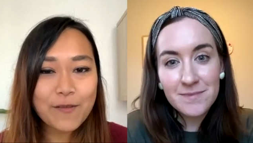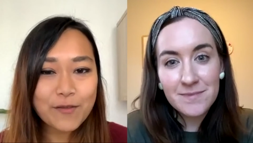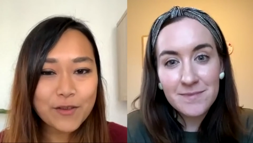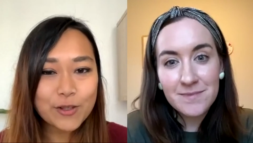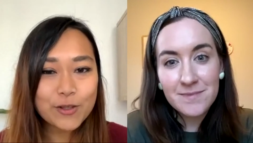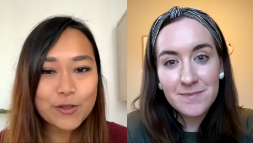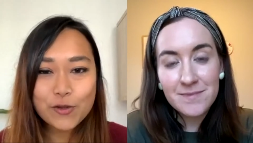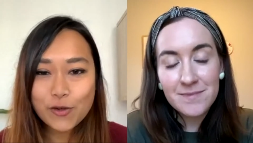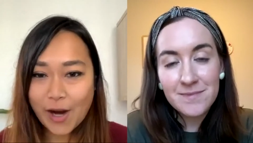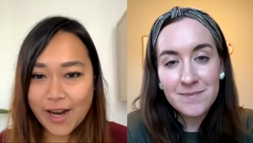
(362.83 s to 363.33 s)
Speaker 1: you
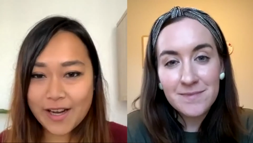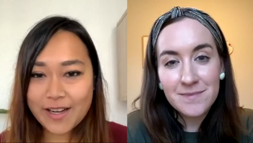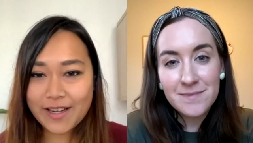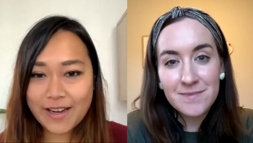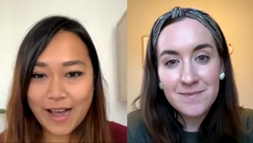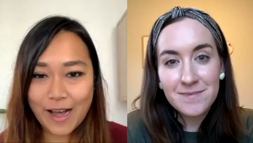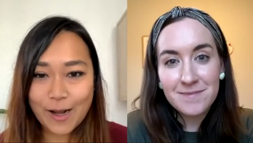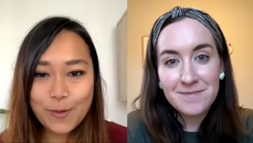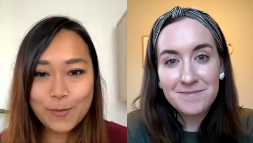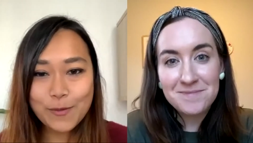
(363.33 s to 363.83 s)
tried it
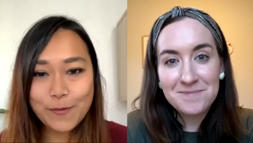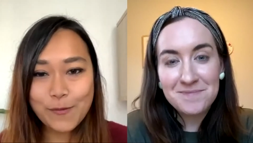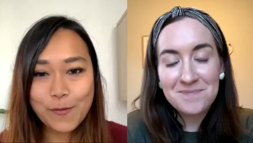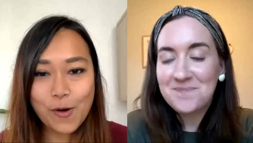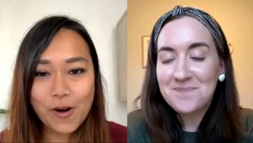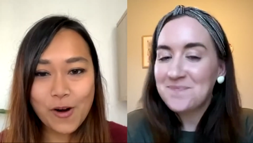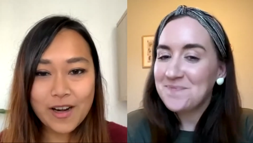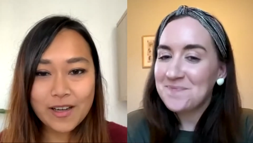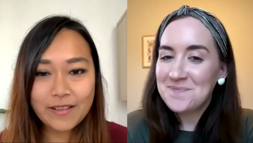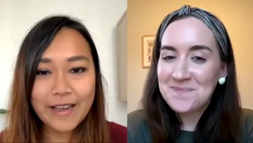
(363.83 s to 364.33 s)
out
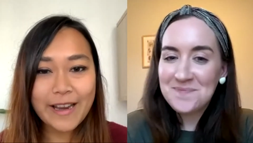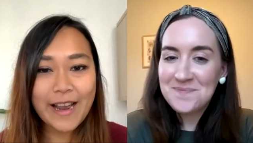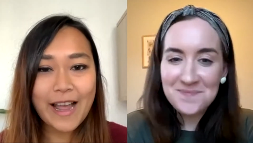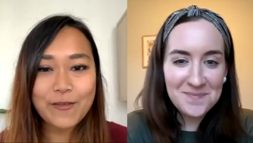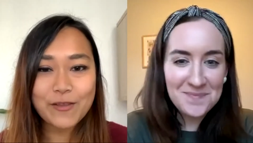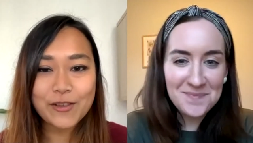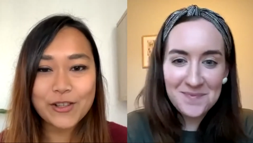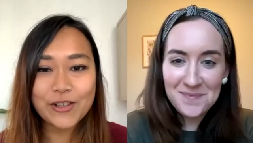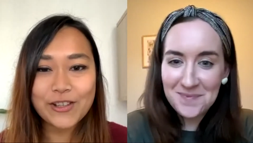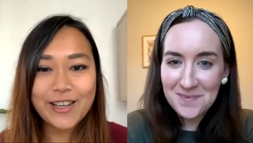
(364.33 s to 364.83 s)
before? Like, have
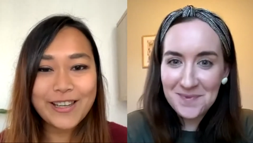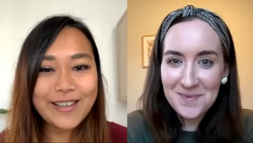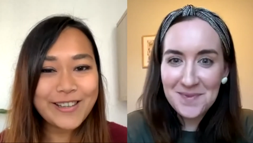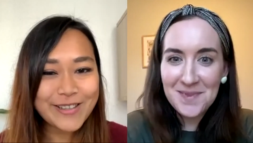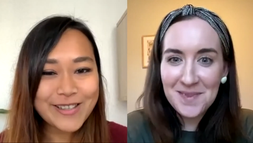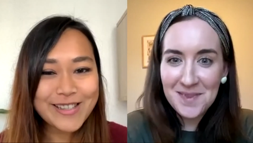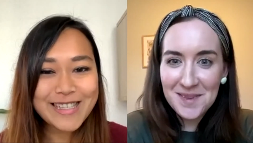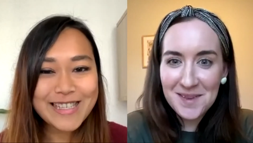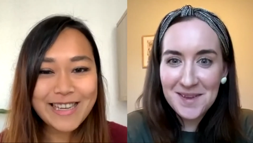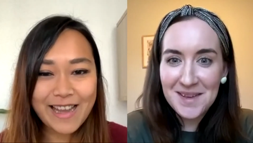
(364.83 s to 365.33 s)
you
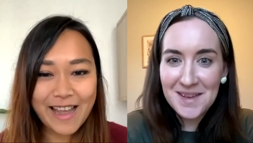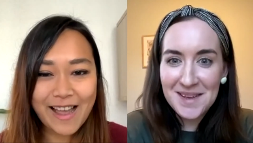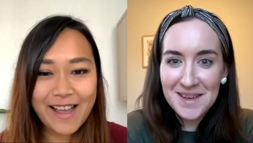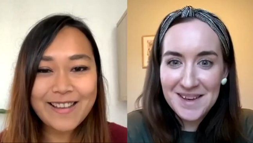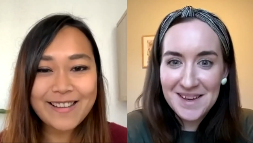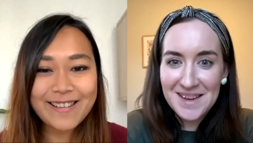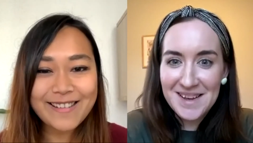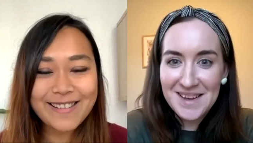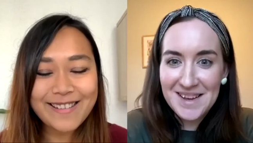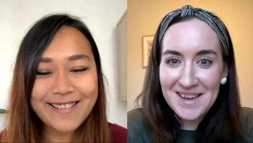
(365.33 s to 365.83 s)
used
Speaker 2: it yet?
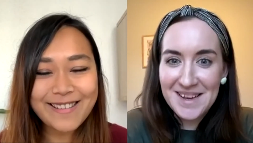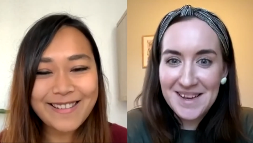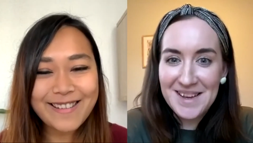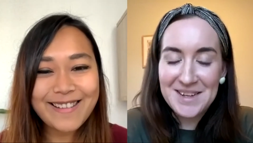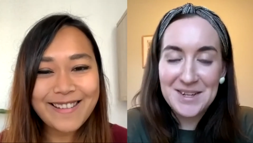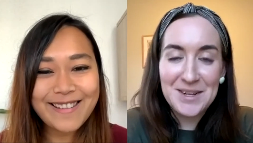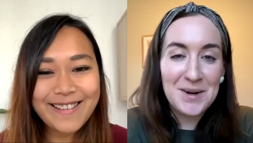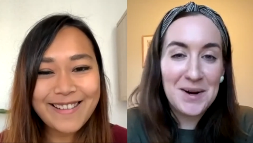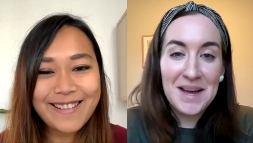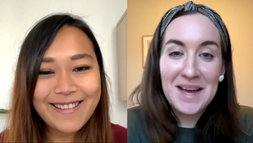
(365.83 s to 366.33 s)

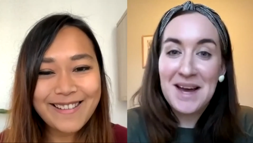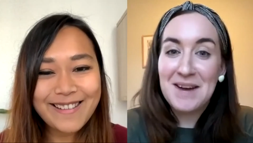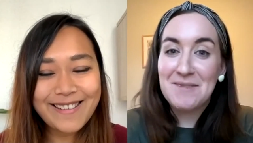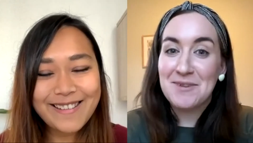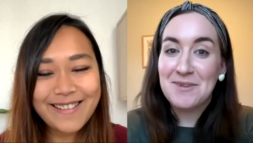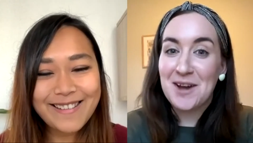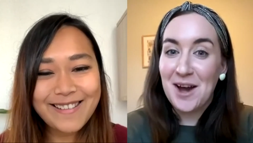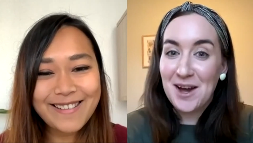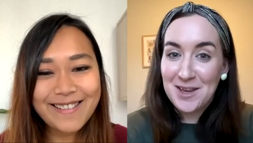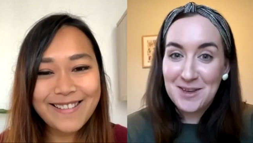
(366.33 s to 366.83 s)
No, I have
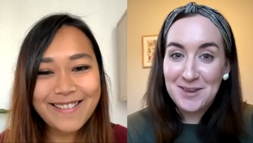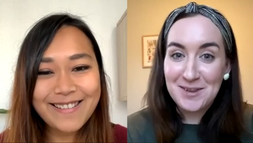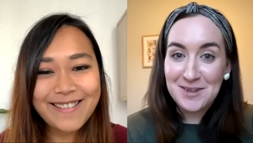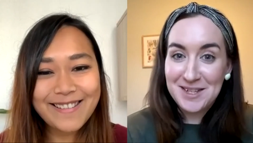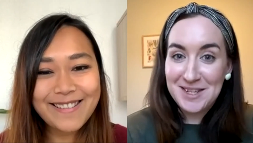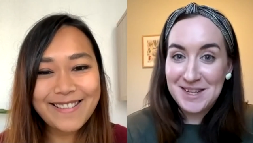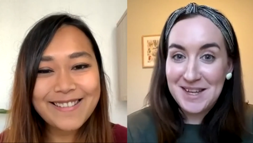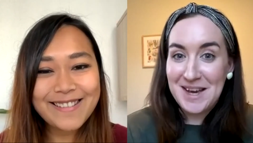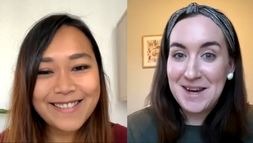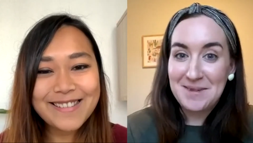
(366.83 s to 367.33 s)
not used
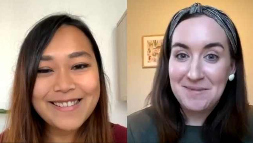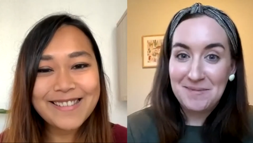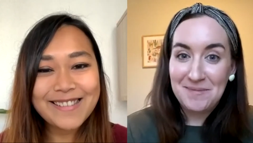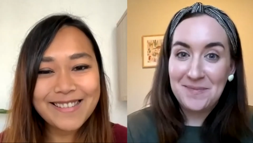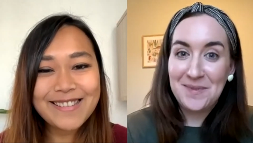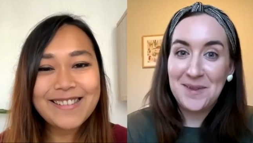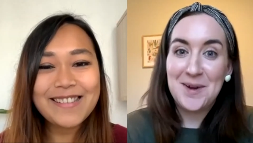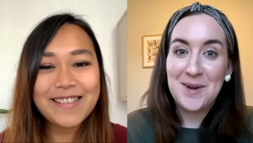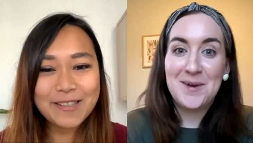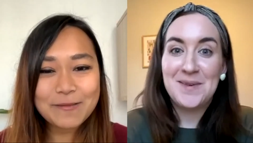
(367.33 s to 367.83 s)
it yet.
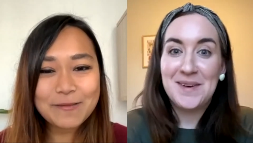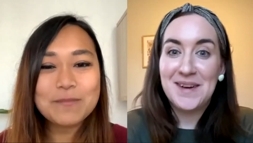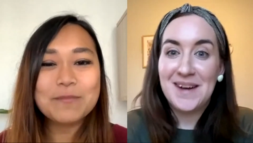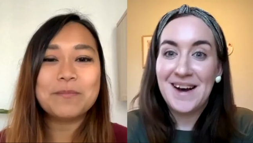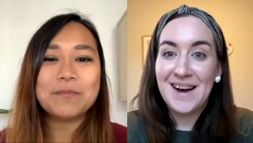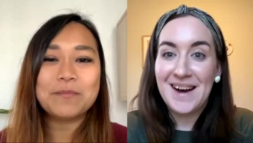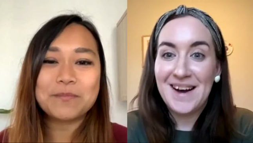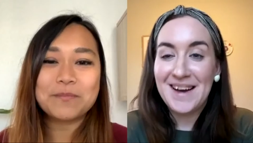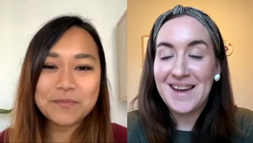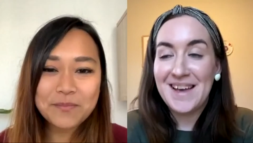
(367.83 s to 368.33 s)
No,
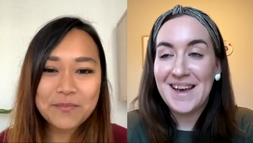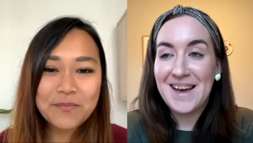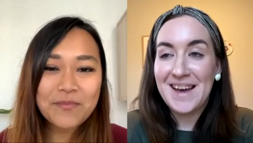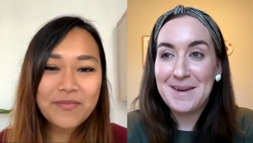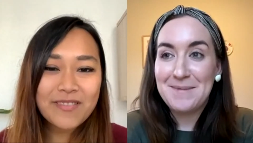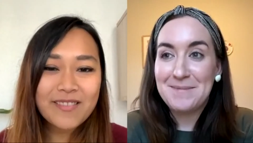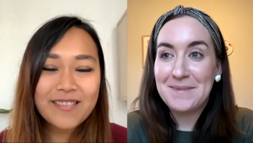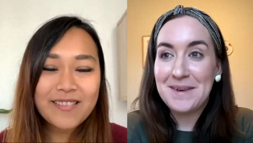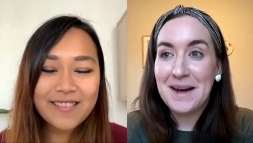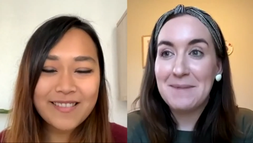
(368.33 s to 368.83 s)
I am.
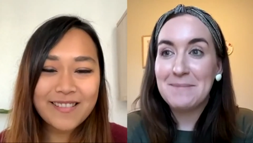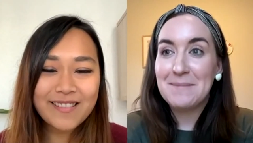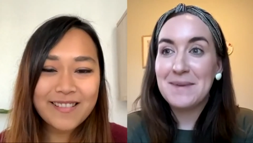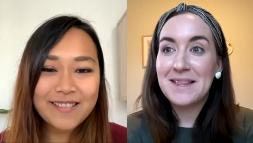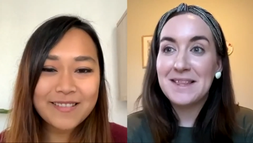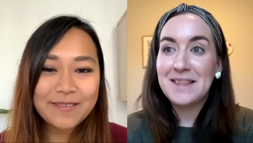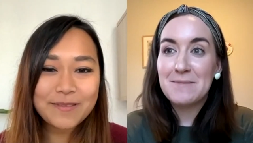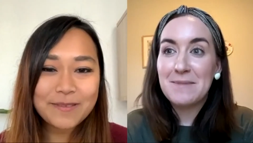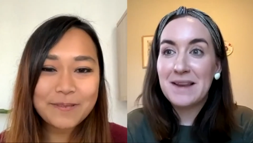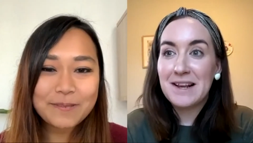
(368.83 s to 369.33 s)
Um, I'm
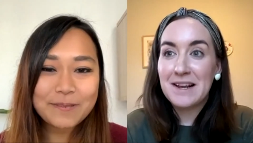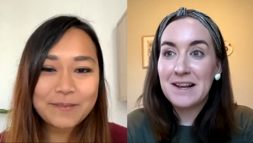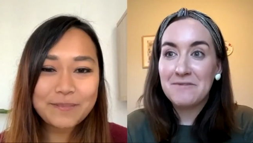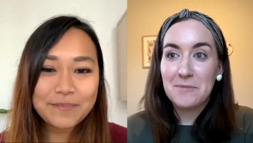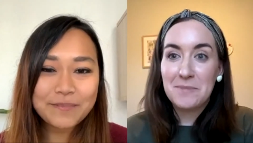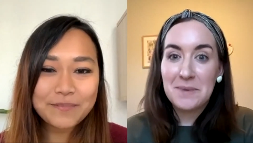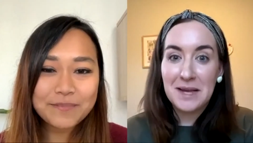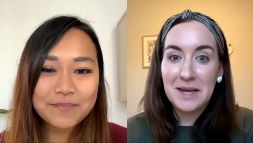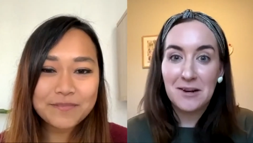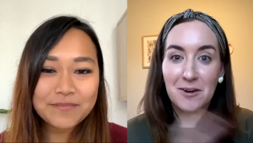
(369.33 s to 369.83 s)
in the middle of a
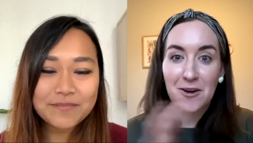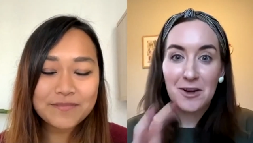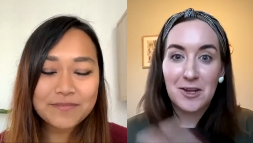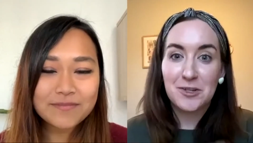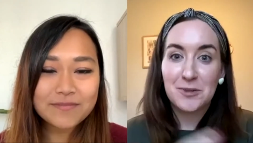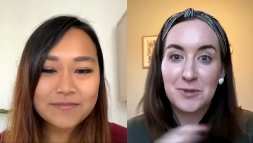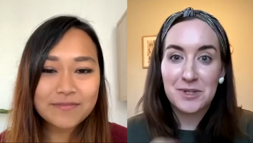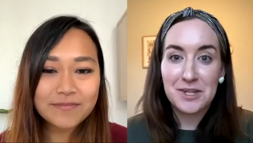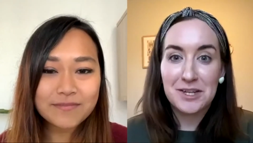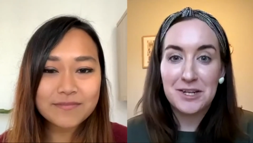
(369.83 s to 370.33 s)
big launch,
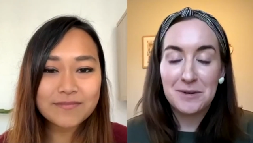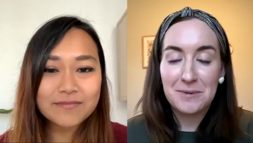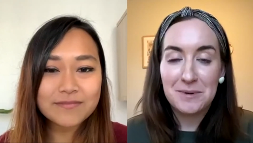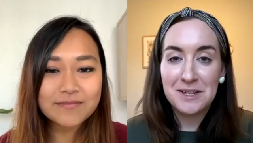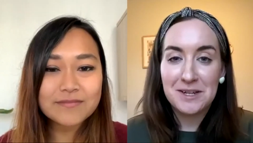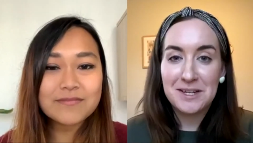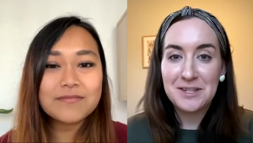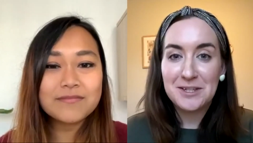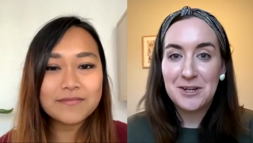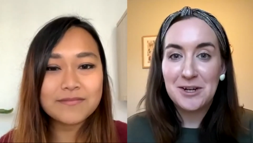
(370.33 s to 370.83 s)
which I know we're
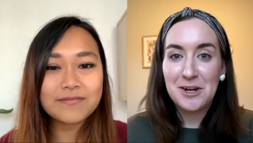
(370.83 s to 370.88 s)
going to talk